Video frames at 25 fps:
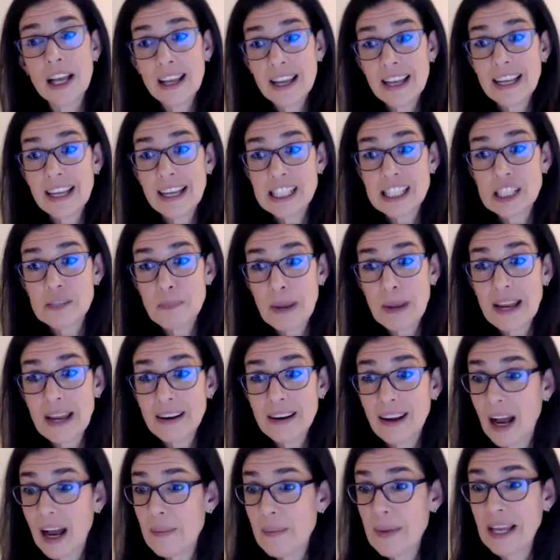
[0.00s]
It's been,
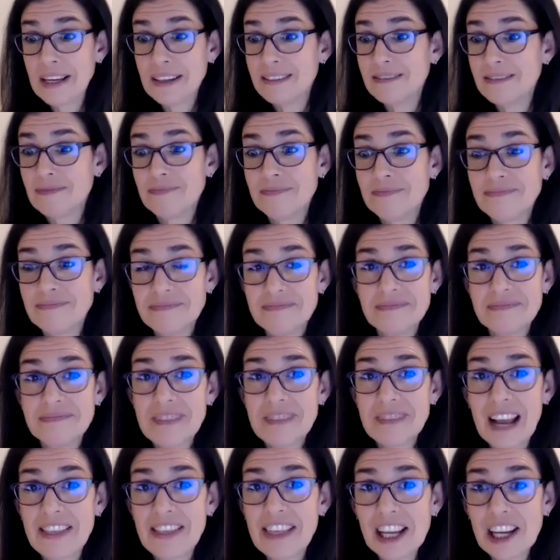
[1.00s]

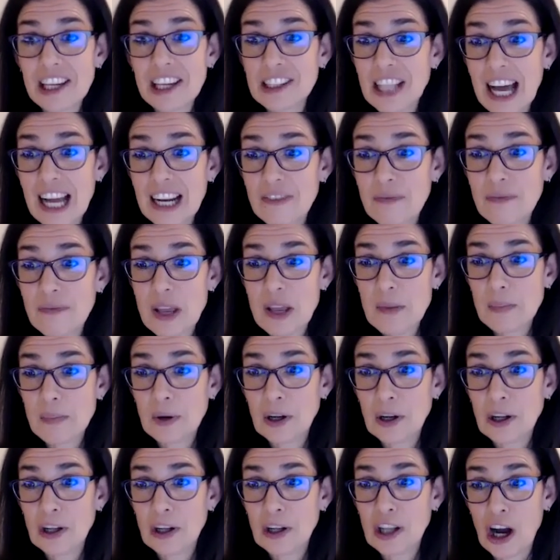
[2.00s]
I think a lot of
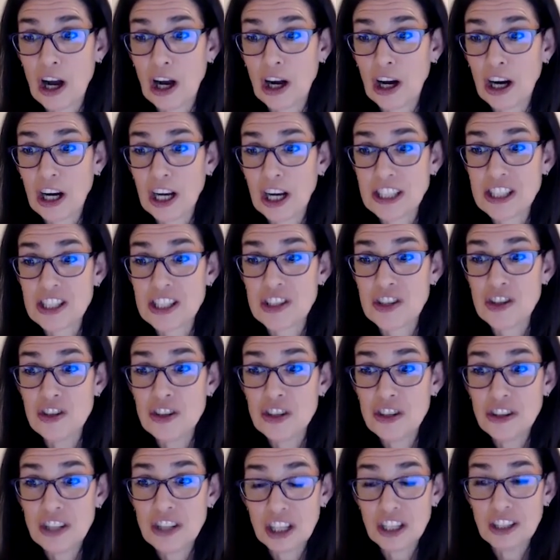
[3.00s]
people
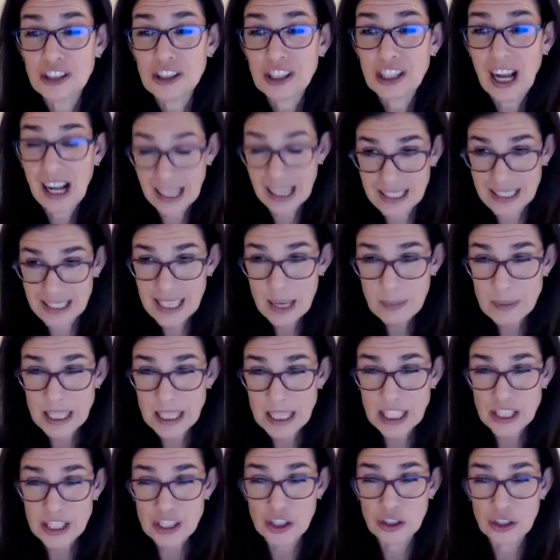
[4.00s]
the concept
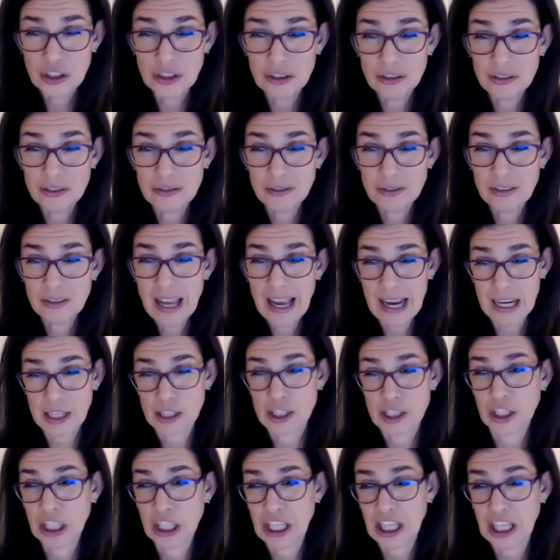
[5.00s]
is
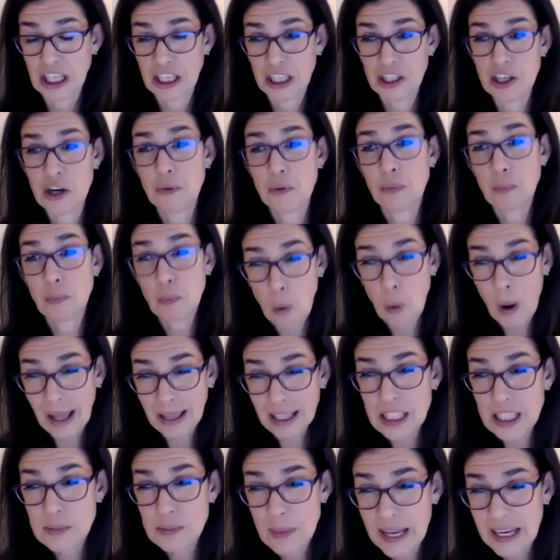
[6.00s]
actually, while
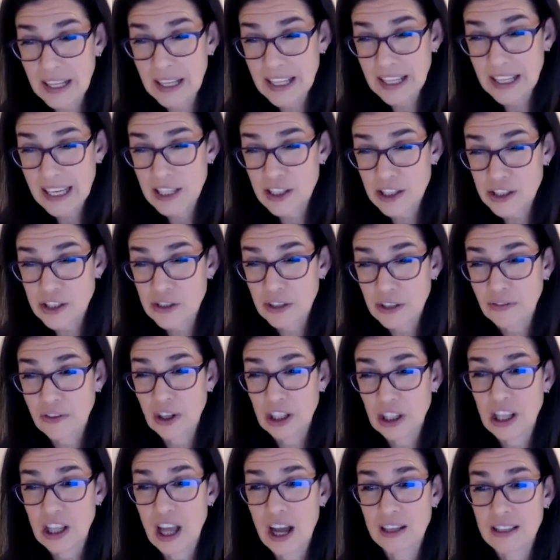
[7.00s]
it's been in the industry for a
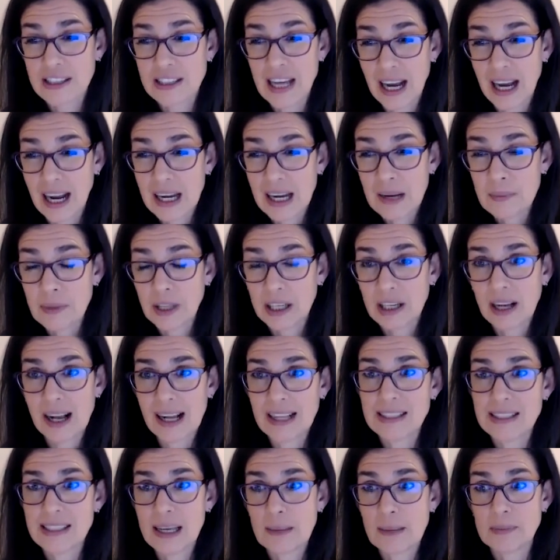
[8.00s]
long time, the
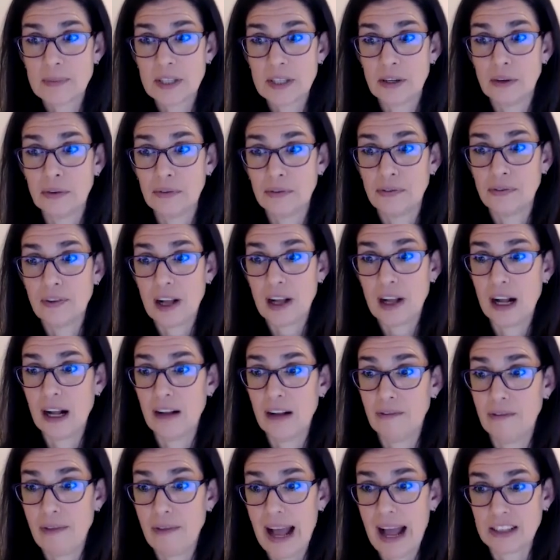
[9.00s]
concept of
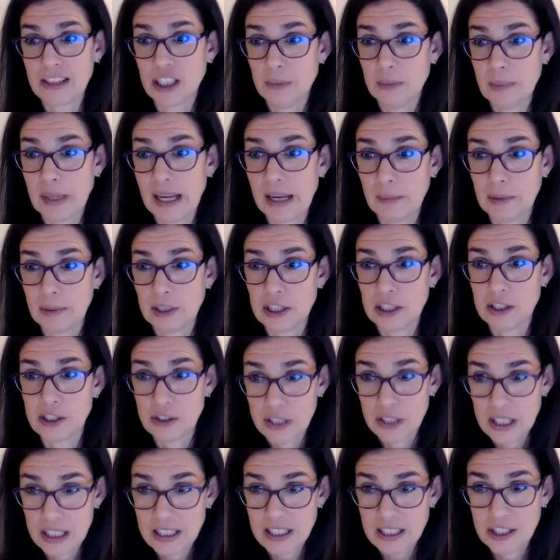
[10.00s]
actually being able to do
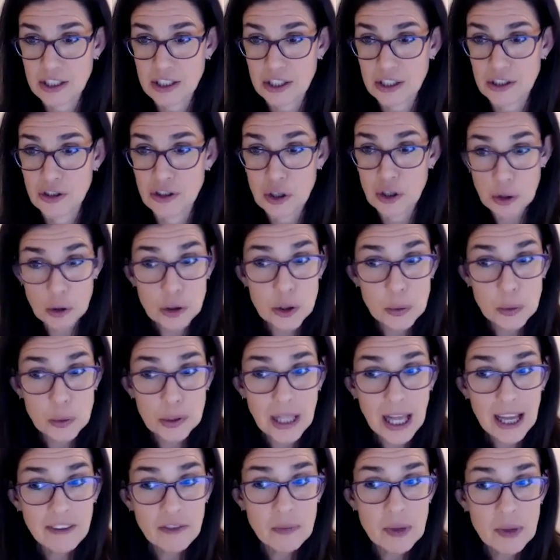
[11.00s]
this is new to a
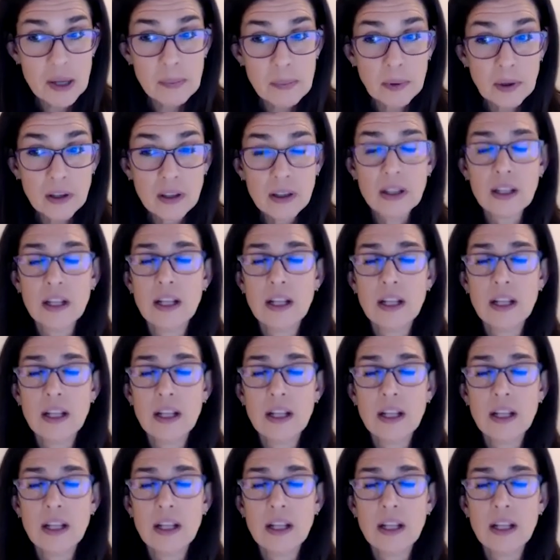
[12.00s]
lot of people.